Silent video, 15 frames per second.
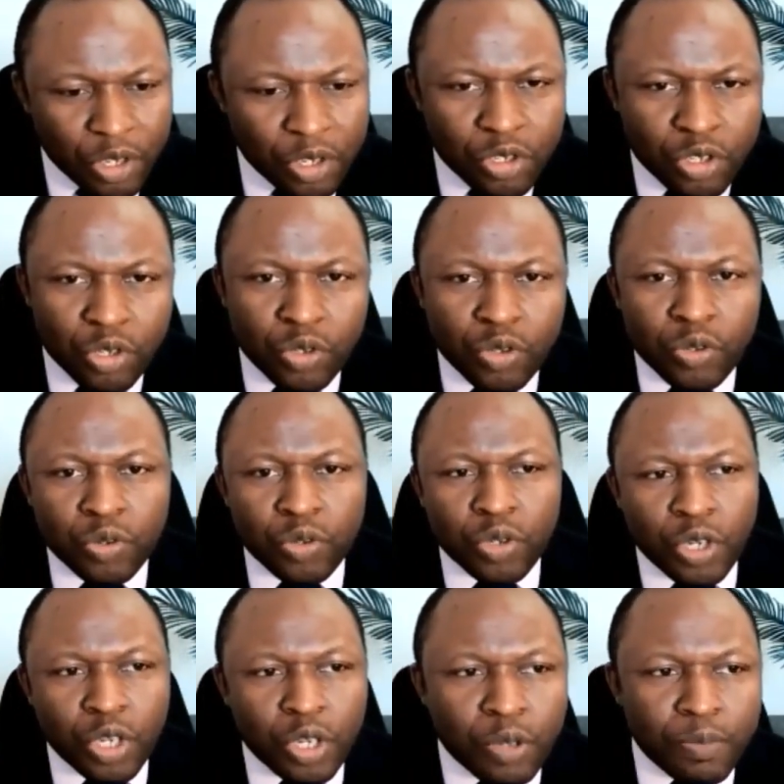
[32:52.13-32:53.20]
to
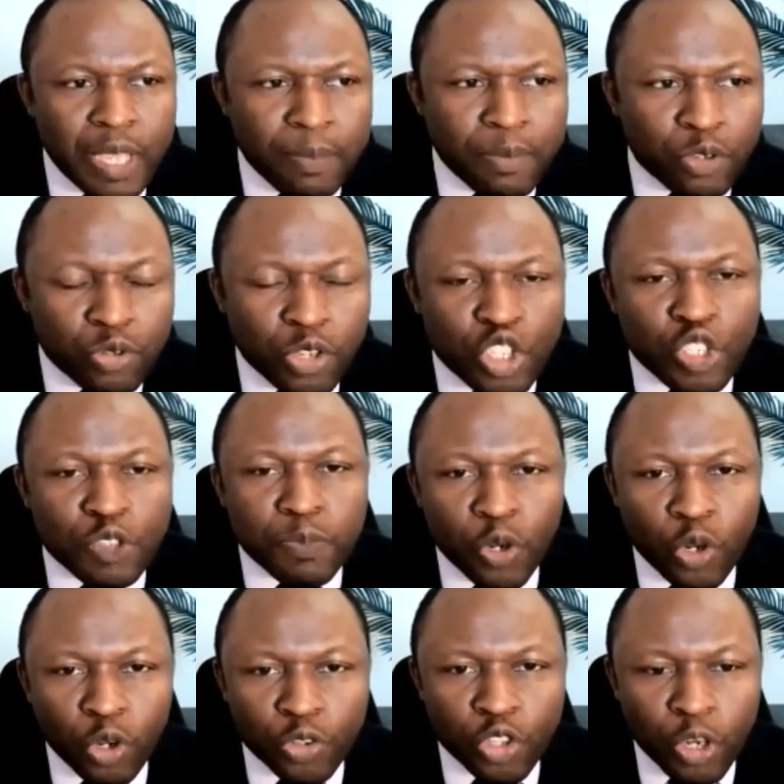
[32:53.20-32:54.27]
be able to
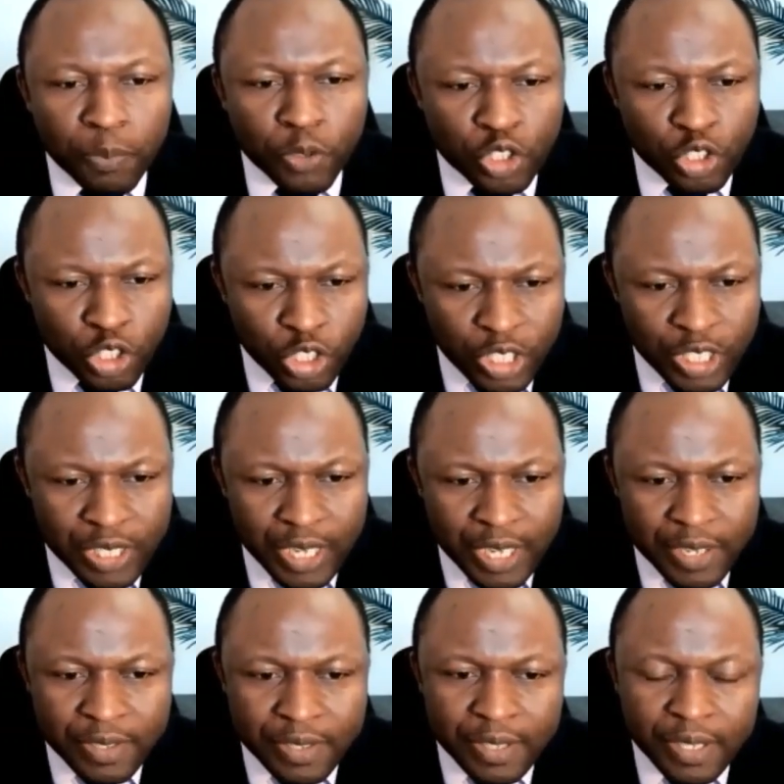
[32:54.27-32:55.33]
explore the
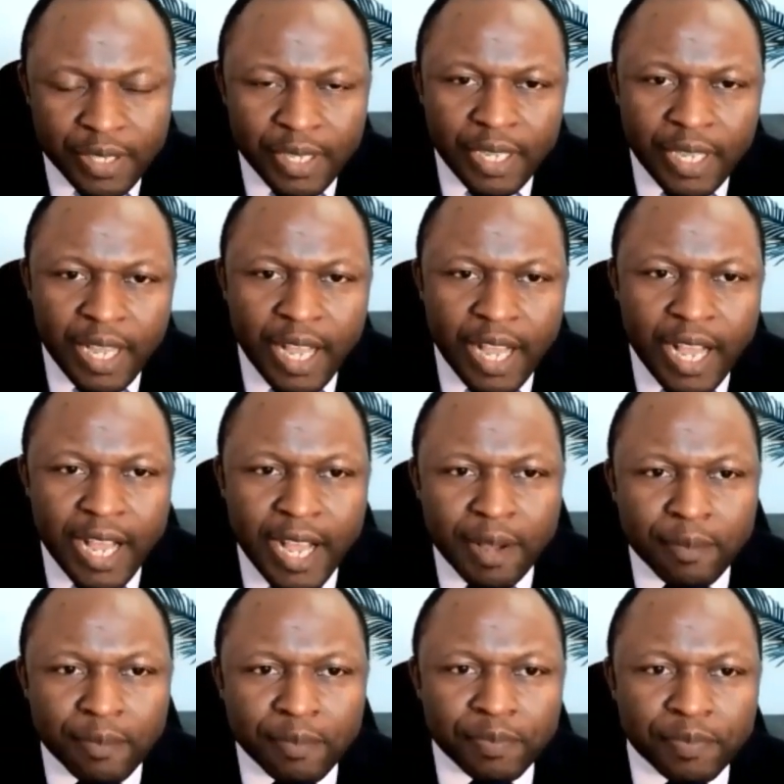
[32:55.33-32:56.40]
opportunities
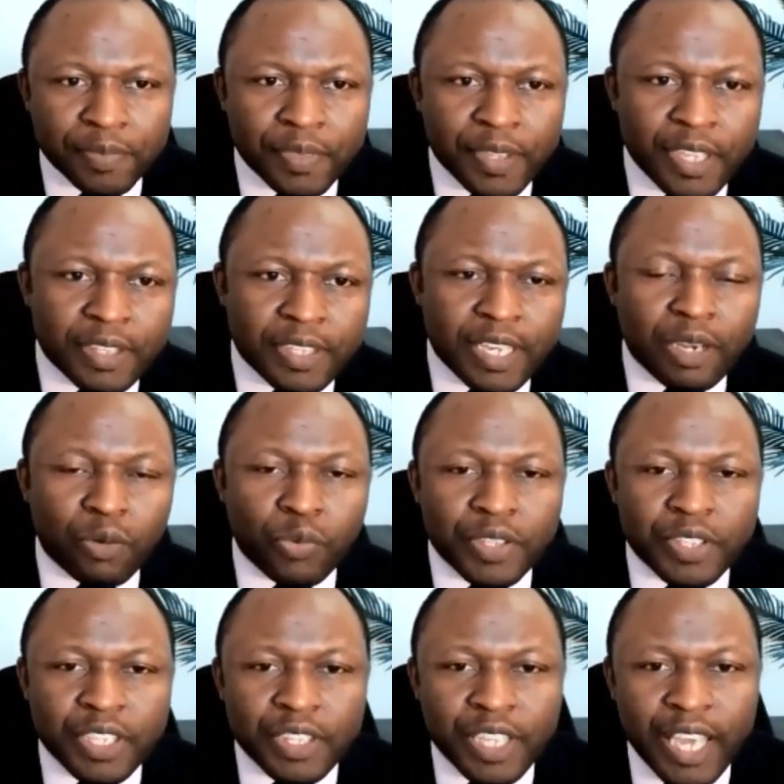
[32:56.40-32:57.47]
that are
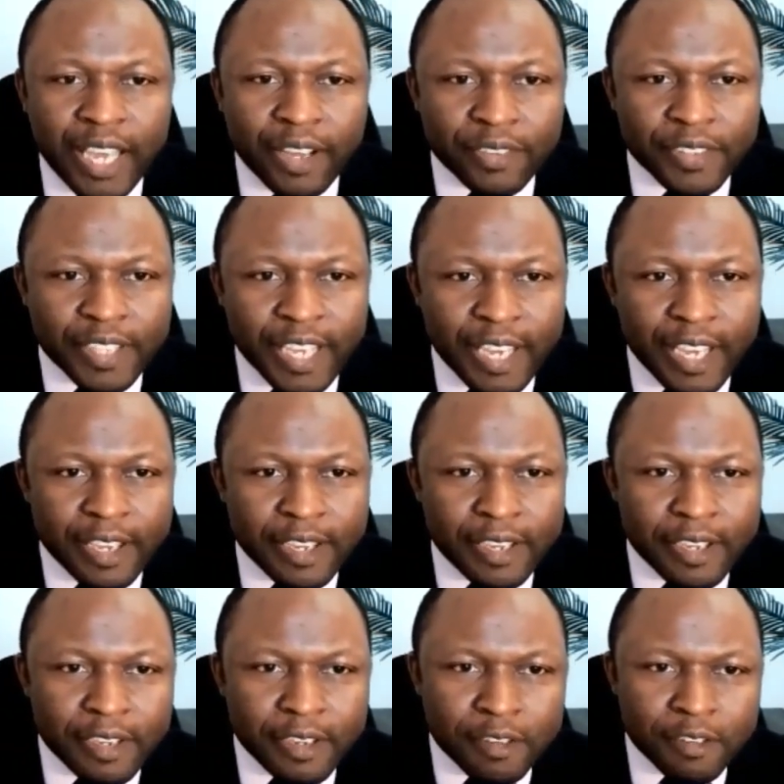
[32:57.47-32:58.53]
within the healthcare
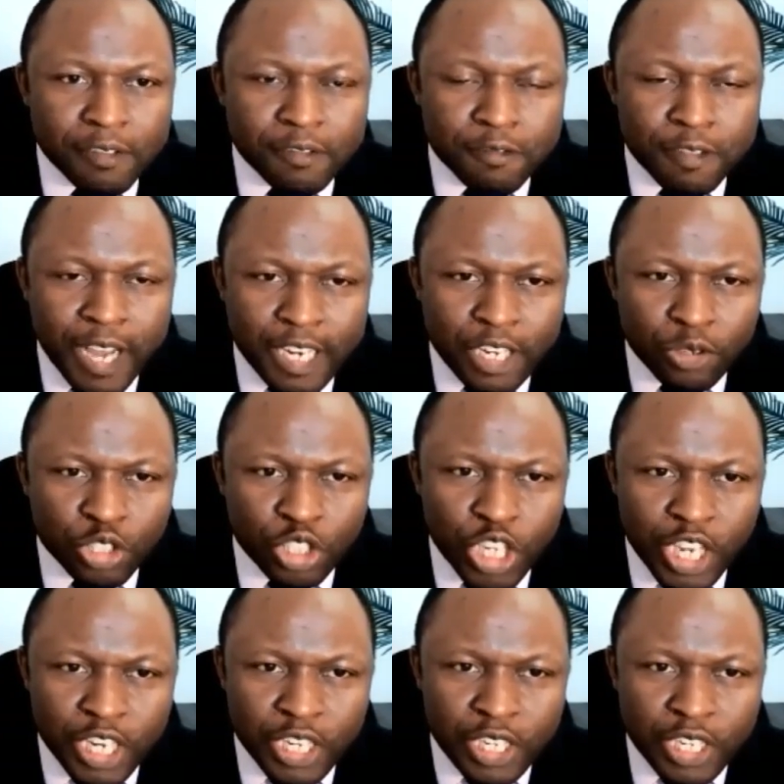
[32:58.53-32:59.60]
value
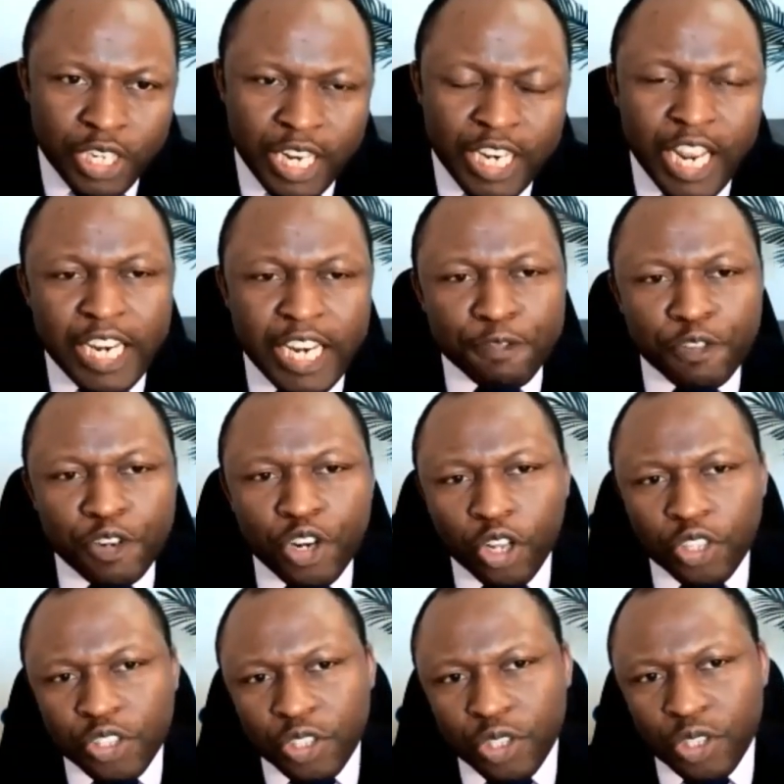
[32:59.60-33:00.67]
chain? And if not,